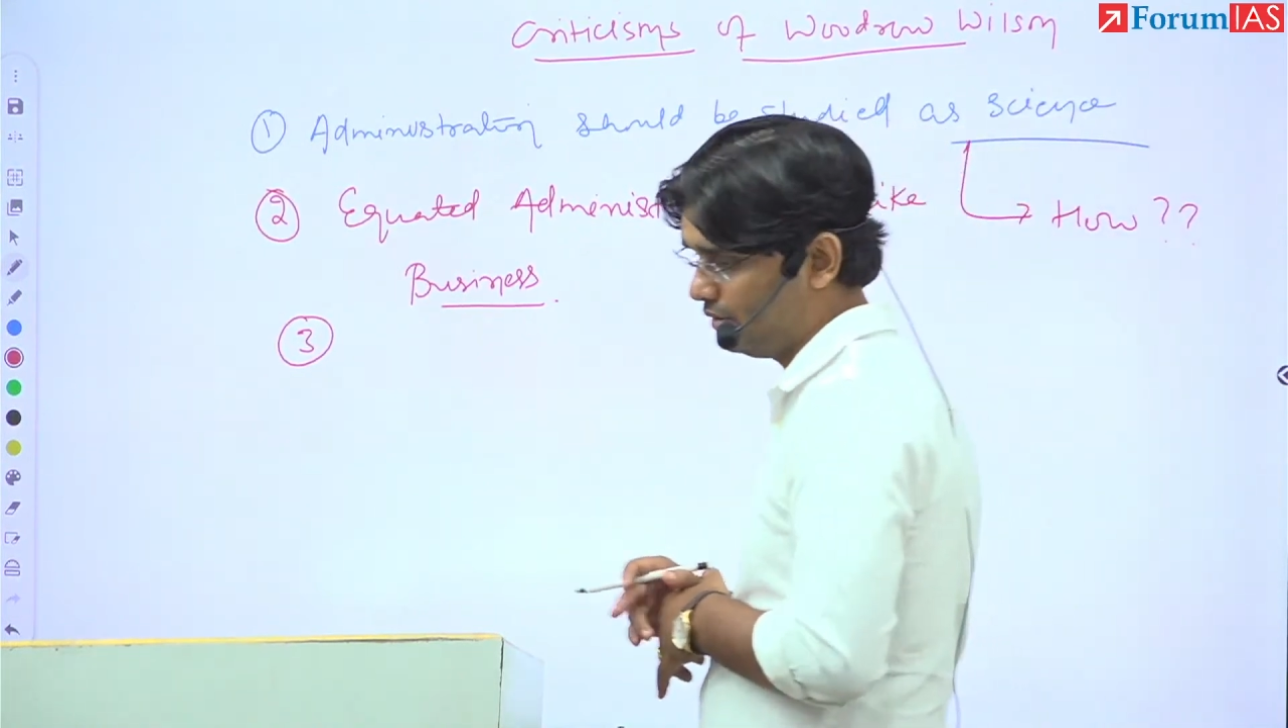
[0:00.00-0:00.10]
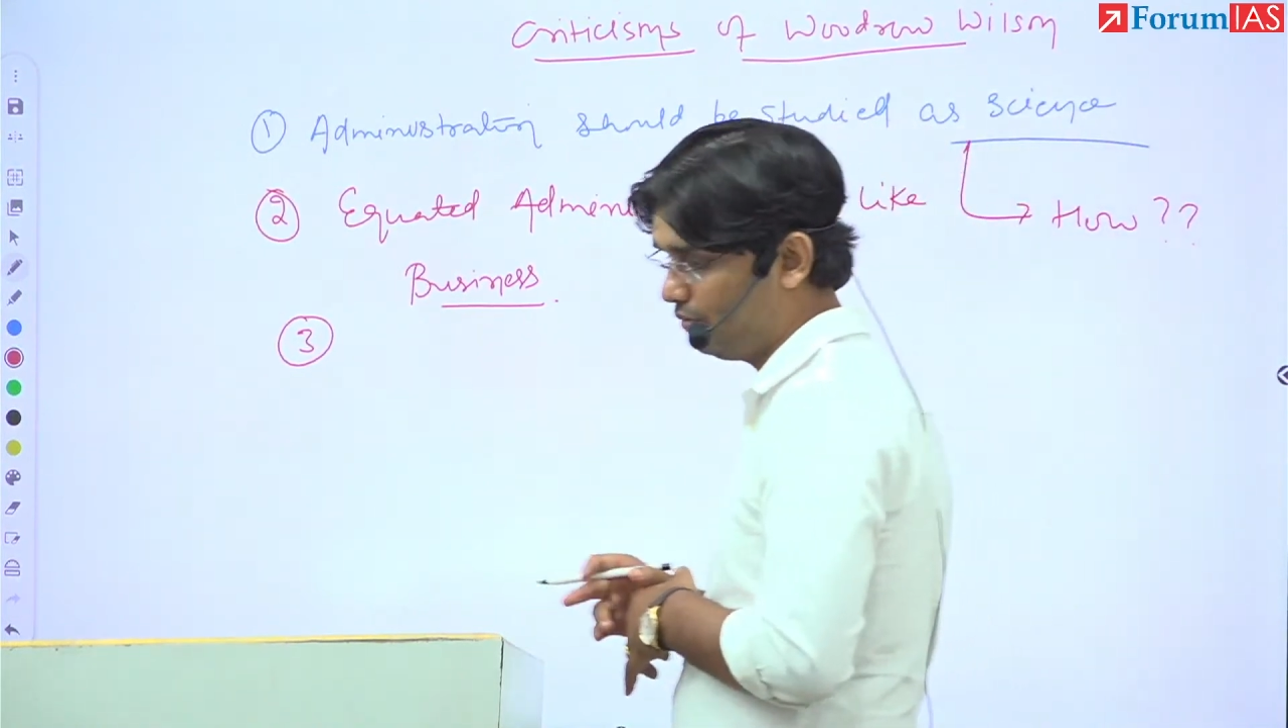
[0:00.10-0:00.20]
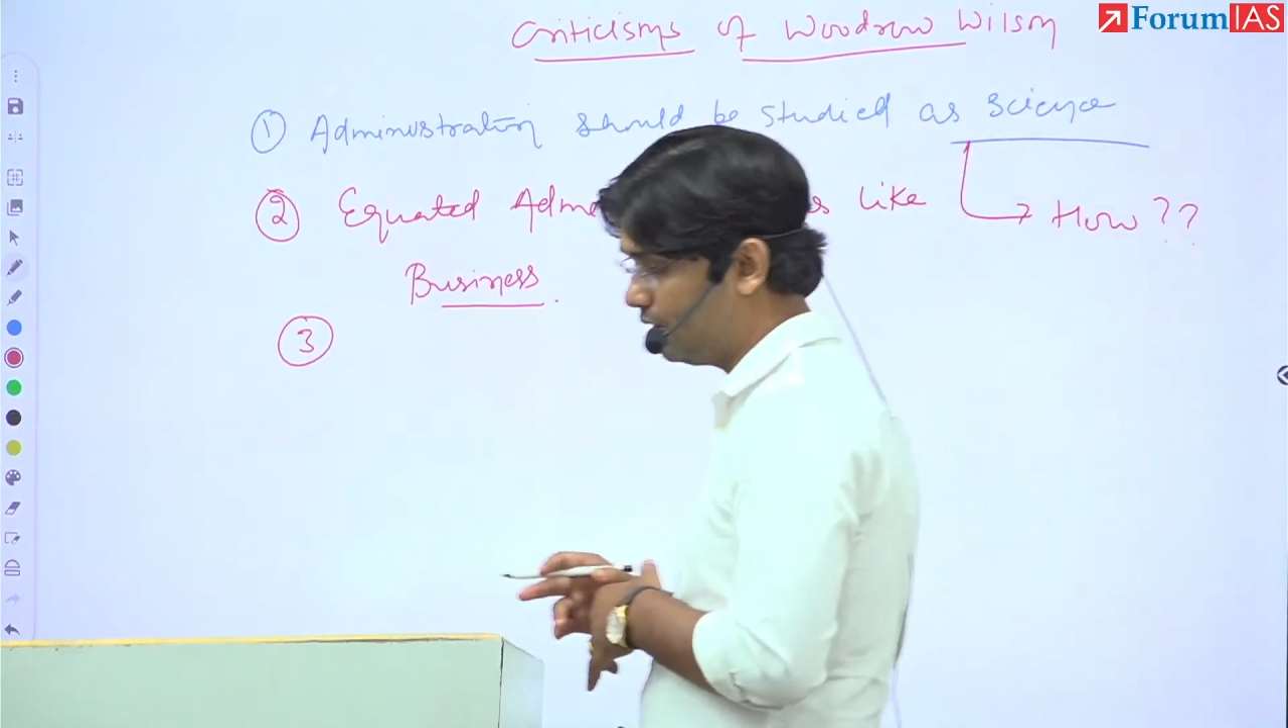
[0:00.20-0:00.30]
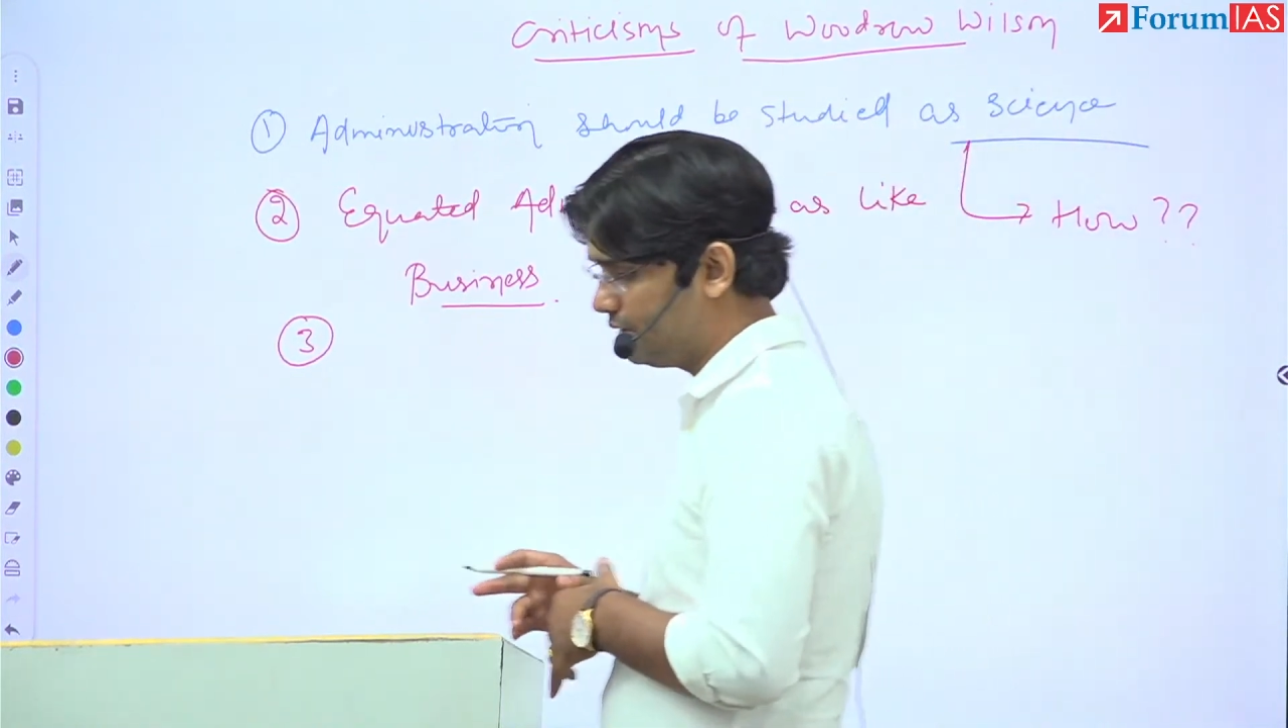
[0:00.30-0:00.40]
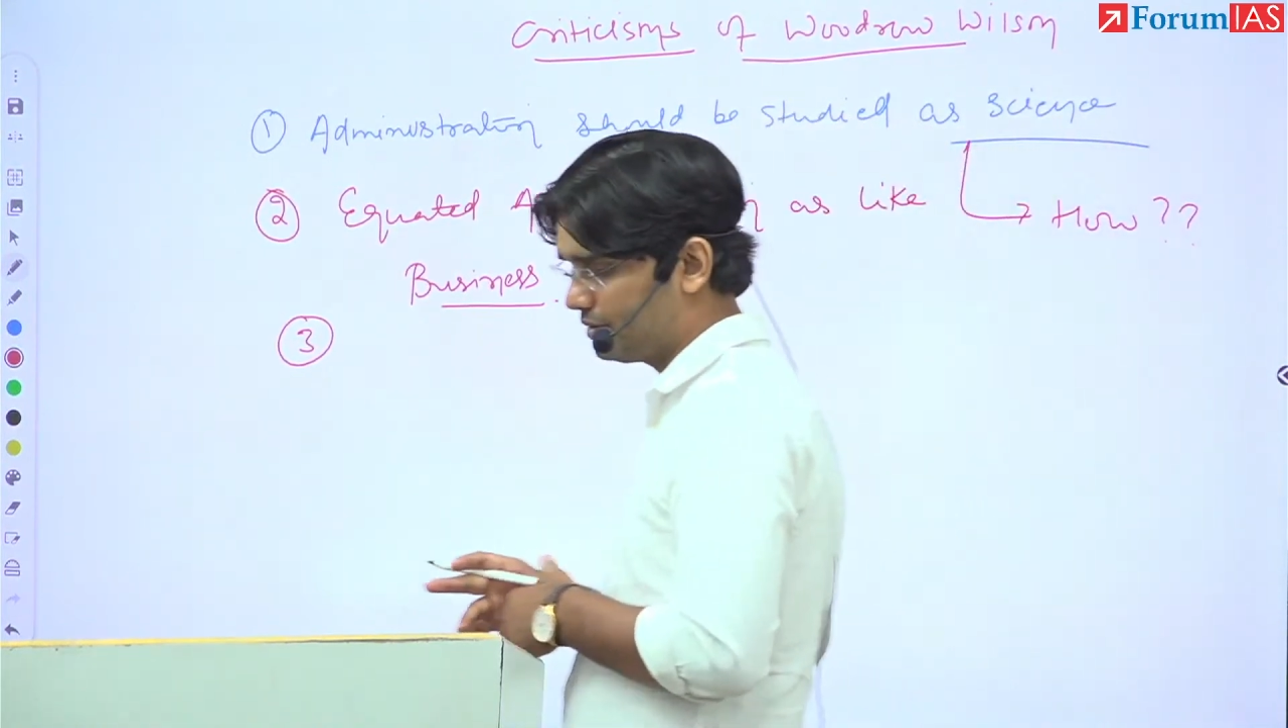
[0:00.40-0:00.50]
You
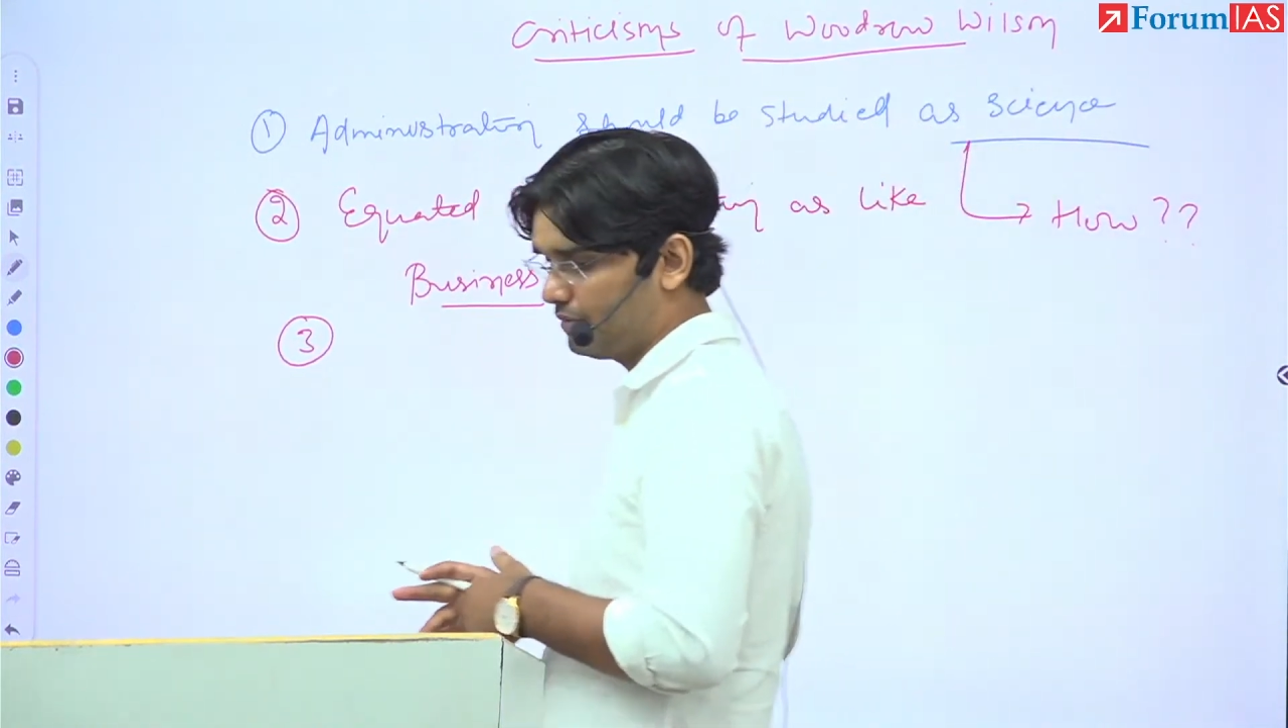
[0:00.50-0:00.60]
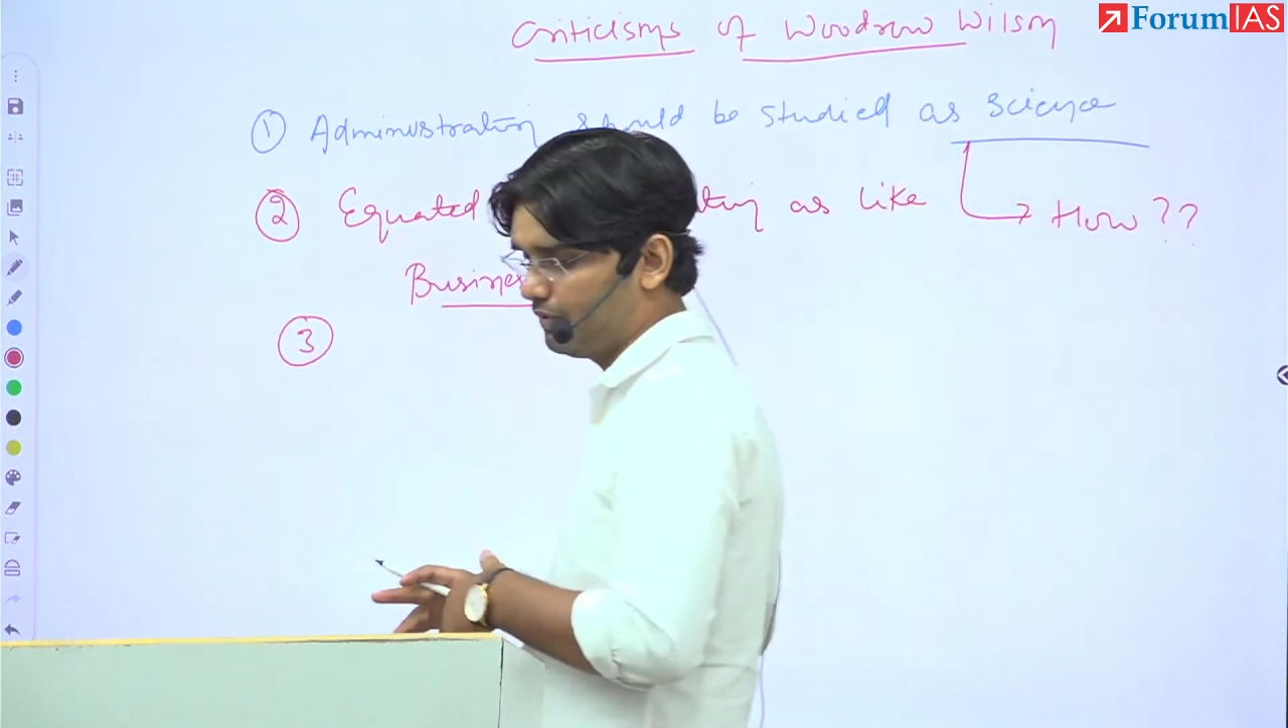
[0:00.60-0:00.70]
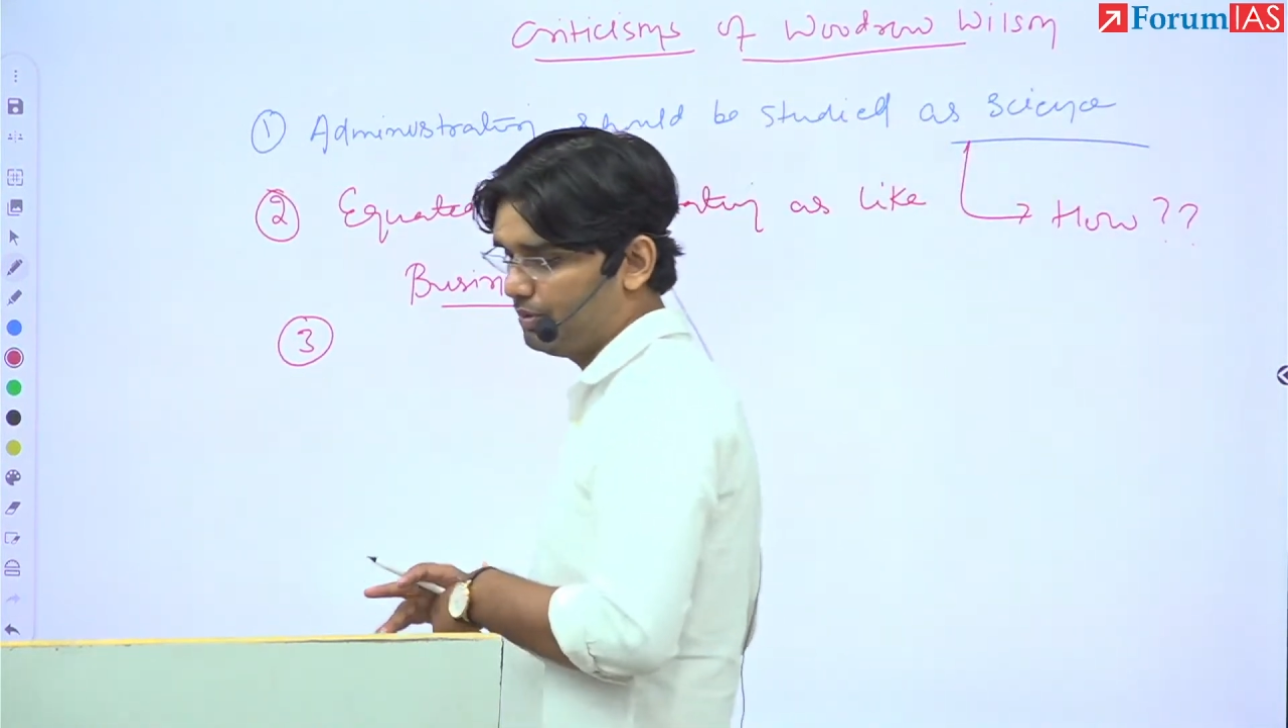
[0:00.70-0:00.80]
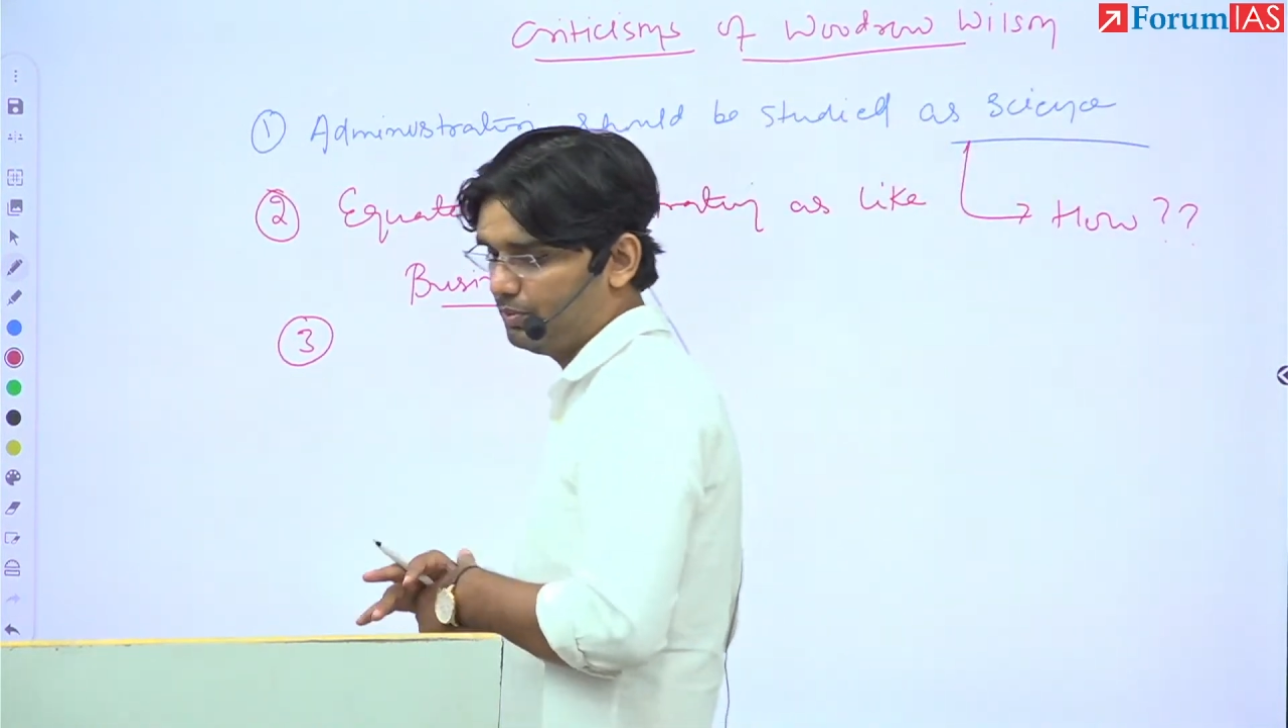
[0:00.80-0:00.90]
can't survive